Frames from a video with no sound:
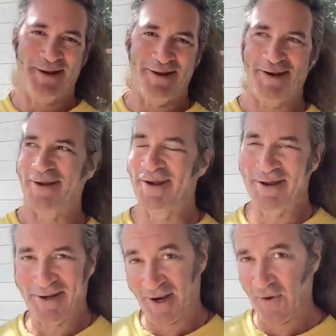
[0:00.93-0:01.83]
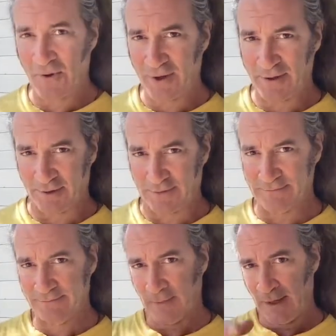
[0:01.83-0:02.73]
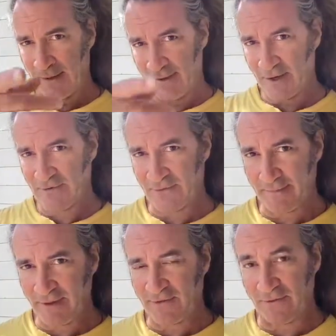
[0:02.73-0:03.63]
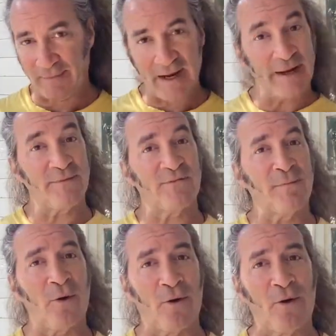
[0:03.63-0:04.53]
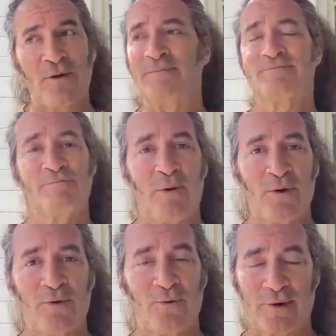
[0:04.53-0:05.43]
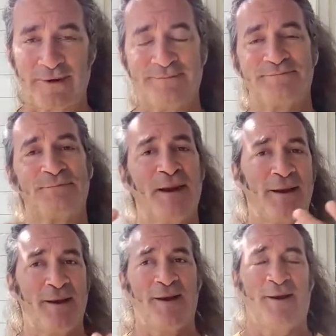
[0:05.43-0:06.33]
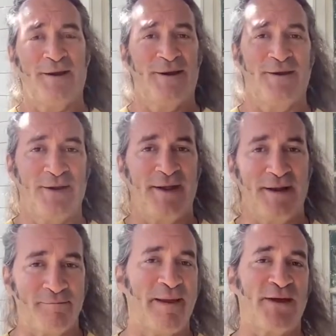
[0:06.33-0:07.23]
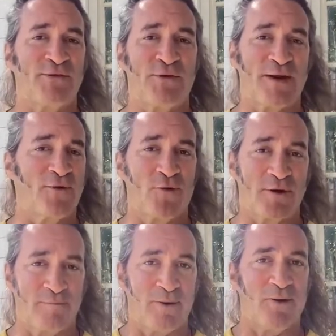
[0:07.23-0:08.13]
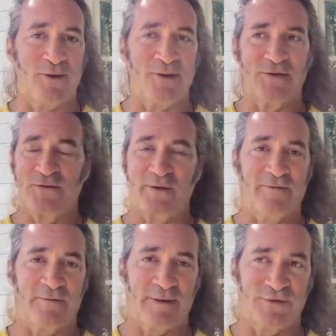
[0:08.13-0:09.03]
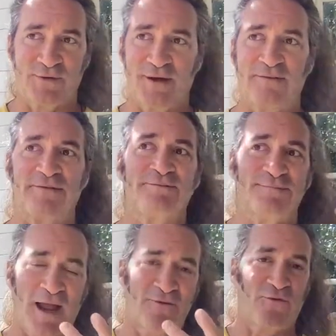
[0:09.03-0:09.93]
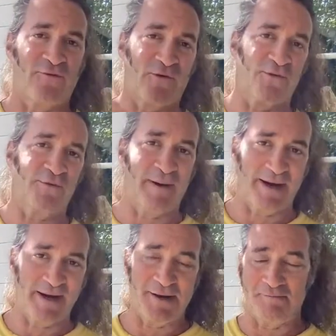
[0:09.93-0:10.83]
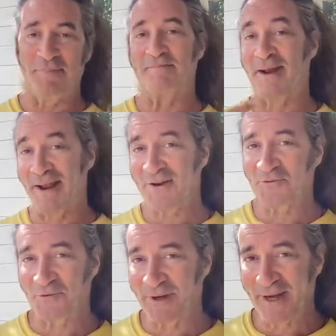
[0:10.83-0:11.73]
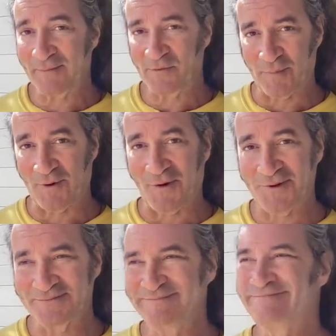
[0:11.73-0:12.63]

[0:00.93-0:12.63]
Hey, how are you? Nice to meet you. My name is Paul. Paul Gordon. It may say Gordon Paul on some of my stuff. I've reversed my name, but my actual name is Paul.